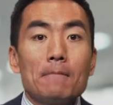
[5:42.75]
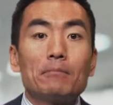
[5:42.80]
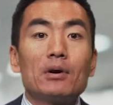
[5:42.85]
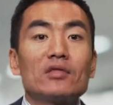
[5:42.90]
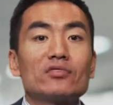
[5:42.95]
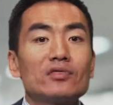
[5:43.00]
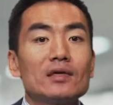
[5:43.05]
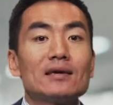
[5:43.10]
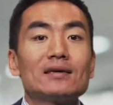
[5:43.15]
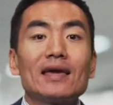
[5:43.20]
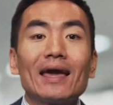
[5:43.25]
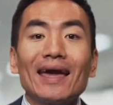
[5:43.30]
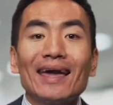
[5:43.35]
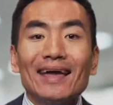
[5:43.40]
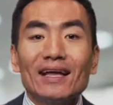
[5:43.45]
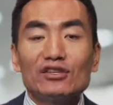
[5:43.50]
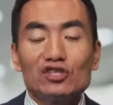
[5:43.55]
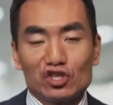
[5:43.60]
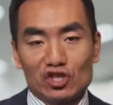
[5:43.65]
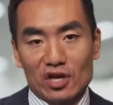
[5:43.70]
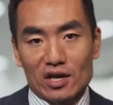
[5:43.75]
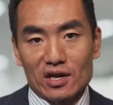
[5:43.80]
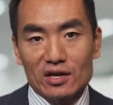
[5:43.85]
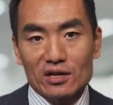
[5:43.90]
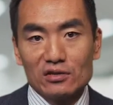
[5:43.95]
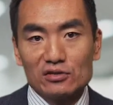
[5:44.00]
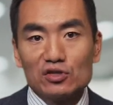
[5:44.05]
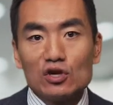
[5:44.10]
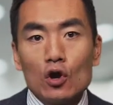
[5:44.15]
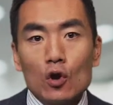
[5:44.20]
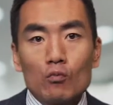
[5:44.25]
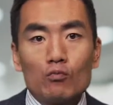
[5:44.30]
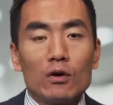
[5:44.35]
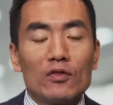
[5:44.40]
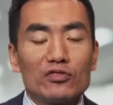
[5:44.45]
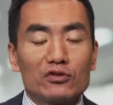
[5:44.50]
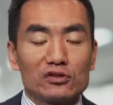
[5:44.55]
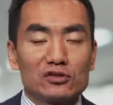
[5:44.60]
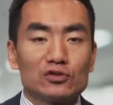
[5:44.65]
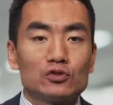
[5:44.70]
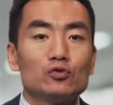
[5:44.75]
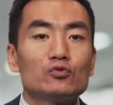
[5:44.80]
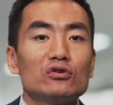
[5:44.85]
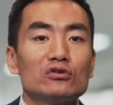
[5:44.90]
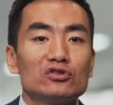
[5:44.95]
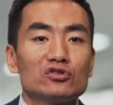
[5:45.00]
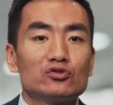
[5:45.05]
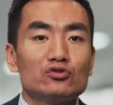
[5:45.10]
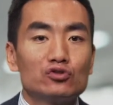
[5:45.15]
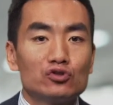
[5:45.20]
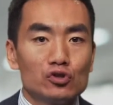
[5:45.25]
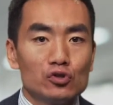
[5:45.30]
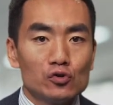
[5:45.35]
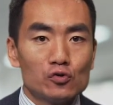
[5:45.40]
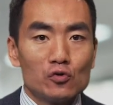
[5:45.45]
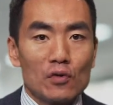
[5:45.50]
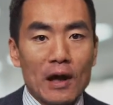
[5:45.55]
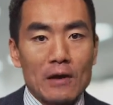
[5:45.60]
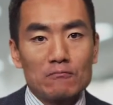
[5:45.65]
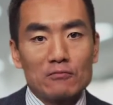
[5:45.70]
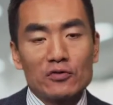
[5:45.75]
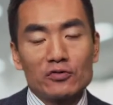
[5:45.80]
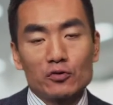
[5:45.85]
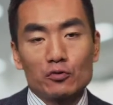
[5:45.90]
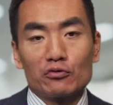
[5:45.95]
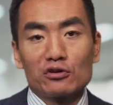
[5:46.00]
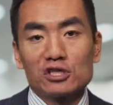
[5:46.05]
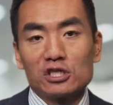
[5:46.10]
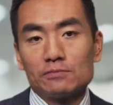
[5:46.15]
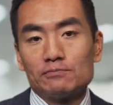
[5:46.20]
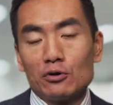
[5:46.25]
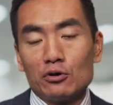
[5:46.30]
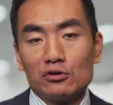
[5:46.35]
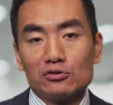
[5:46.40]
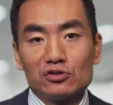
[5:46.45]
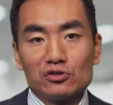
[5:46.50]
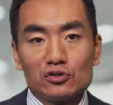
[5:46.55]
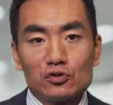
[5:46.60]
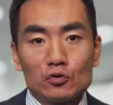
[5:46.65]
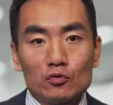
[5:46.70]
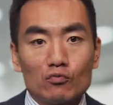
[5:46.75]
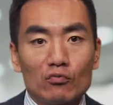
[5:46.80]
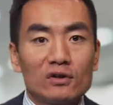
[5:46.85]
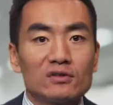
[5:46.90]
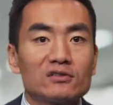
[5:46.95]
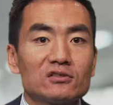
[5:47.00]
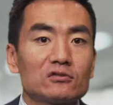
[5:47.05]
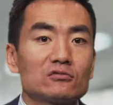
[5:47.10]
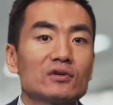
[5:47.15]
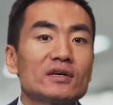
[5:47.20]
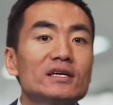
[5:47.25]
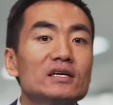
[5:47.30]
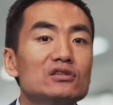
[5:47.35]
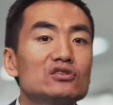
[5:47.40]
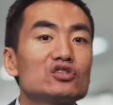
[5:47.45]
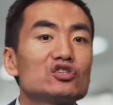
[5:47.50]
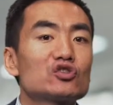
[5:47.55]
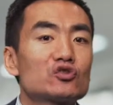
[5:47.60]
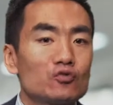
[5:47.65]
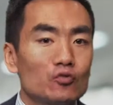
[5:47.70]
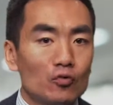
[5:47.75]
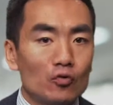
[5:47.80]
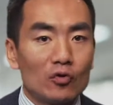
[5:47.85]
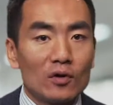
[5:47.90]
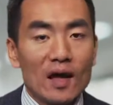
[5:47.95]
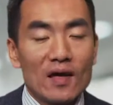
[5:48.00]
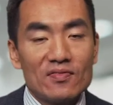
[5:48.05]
but they can change what the students do and what they're exposed to once they're in school.